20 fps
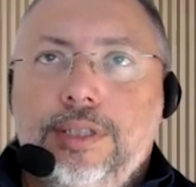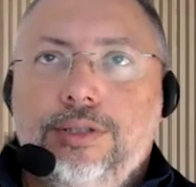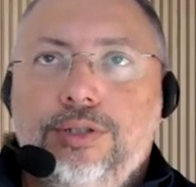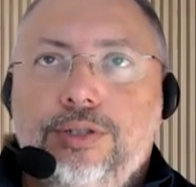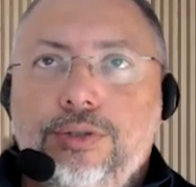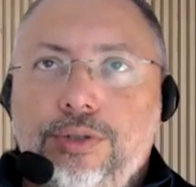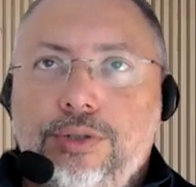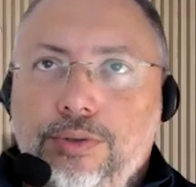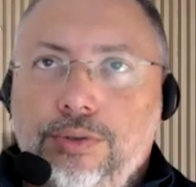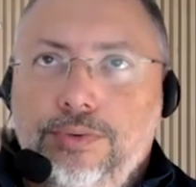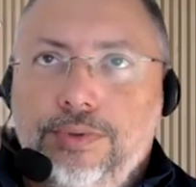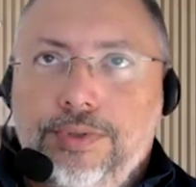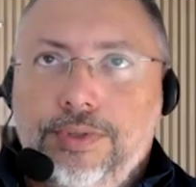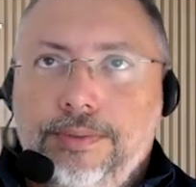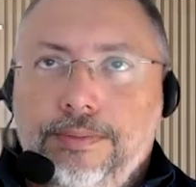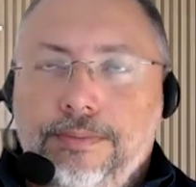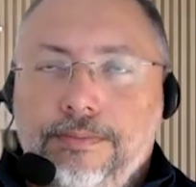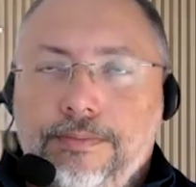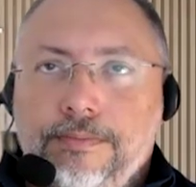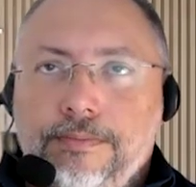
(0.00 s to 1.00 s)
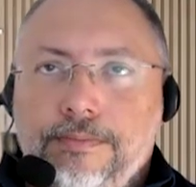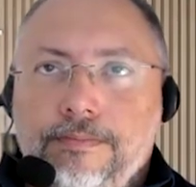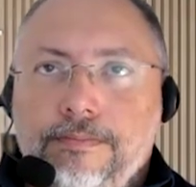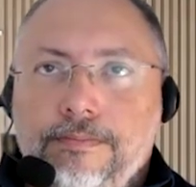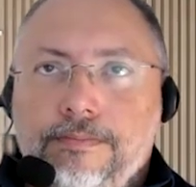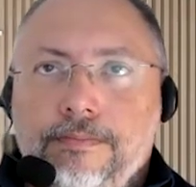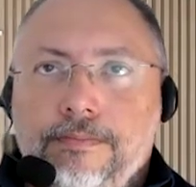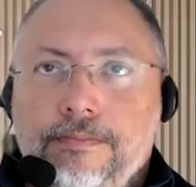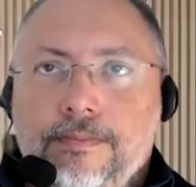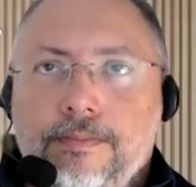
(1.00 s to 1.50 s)
to use.
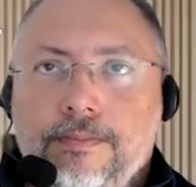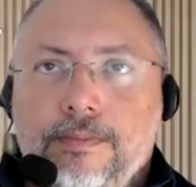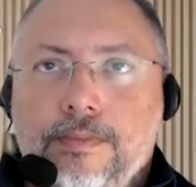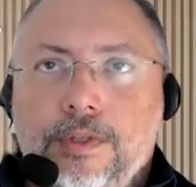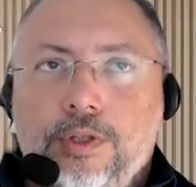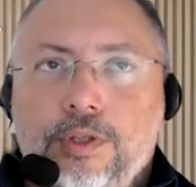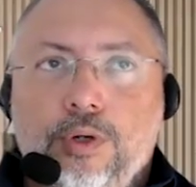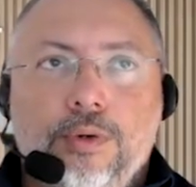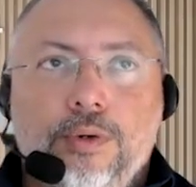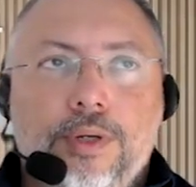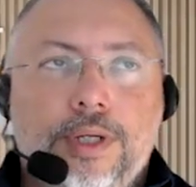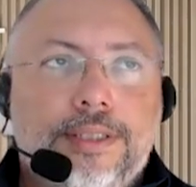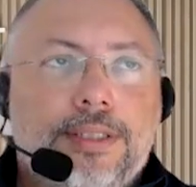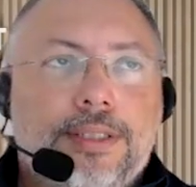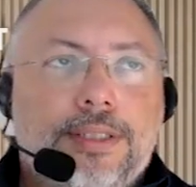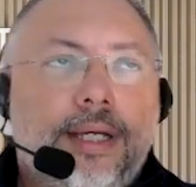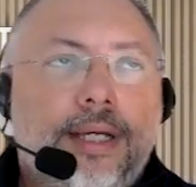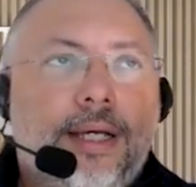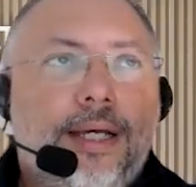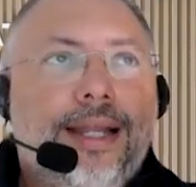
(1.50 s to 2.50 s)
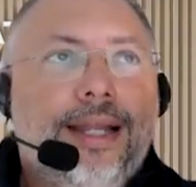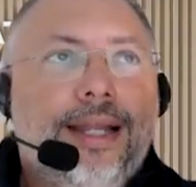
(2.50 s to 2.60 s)
So it's a